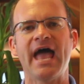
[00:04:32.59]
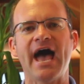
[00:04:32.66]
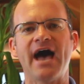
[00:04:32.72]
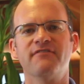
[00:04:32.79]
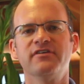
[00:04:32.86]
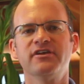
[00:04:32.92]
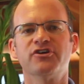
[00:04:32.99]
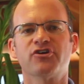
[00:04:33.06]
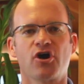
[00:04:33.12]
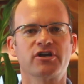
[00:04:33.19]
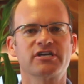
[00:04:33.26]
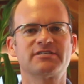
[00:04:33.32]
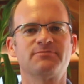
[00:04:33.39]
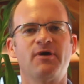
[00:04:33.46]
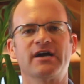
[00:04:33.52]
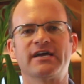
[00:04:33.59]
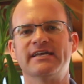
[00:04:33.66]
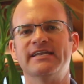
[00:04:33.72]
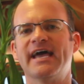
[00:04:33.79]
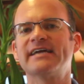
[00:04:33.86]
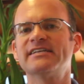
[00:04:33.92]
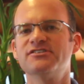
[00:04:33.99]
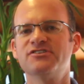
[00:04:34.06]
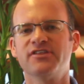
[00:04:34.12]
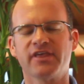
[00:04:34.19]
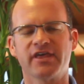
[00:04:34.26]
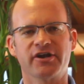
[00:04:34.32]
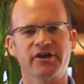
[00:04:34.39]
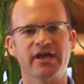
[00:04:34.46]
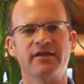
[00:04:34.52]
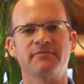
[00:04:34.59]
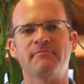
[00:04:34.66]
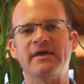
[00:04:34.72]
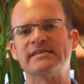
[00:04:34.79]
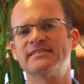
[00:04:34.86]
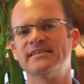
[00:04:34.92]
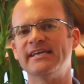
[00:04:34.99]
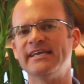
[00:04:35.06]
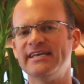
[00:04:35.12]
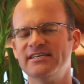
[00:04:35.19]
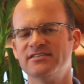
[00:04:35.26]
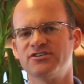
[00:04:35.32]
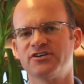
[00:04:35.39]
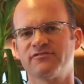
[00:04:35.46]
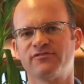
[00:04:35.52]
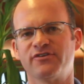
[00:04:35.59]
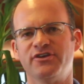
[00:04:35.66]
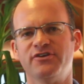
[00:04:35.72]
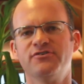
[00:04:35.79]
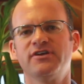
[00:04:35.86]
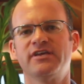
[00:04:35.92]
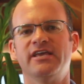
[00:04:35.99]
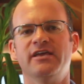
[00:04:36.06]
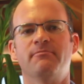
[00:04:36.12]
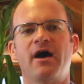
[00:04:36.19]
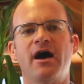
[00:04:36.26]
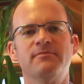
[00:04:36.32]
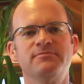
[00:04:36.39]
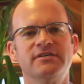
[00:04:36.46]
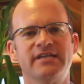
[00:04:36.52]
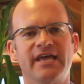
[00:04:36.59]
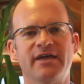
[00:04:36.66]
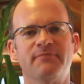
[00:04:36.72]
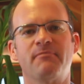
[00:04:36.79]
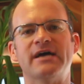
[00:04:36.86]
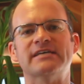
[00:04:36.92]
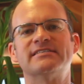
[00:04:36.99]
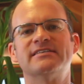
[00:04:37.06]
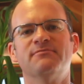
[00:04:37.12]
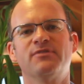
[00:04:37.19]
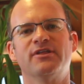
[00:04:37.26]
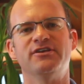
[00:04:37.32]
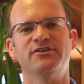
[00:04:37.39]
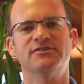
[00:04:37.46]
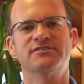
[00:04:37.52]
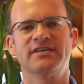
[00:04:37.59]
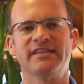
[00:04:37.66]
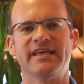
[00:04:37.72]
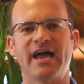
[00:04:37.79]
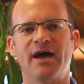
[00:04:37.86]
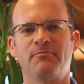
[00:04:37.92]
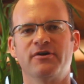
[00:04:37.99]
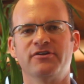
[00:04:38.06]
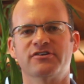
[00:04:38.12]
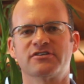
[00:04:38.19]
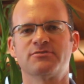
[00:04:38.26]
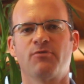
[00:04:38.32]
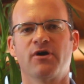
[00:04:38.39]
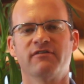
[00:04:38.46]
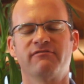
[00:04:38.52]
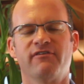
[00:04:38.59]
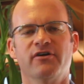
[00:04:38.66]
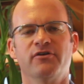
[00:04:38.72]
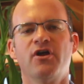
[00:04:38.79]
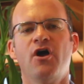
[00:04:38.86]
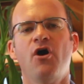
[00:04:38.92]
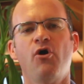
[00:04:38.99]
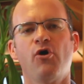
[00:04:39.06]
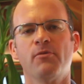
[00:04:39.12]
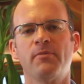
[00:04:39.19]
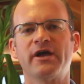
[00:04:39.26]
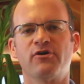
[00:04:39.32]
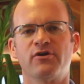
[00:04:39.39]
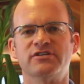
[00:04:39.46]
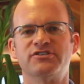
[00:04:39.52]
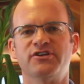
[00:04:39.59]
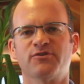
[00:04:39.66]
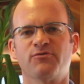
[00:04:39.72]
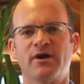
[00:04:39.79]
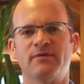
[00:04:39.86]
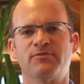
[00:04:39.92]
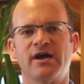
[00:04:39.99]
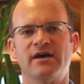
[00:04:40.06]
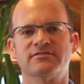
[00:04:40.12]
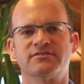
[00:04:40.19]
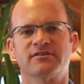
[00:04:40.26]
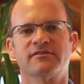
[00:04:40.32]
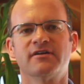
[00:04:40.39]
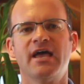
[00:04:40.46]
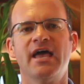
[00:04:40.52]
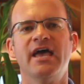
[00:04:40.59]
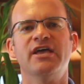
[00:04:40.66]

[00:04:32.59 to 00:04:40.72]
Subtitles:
Having your Arctic Spa connected to the internet makes it easier for you to keep up to date by simply using the app on your smartphone or by going to your web browser.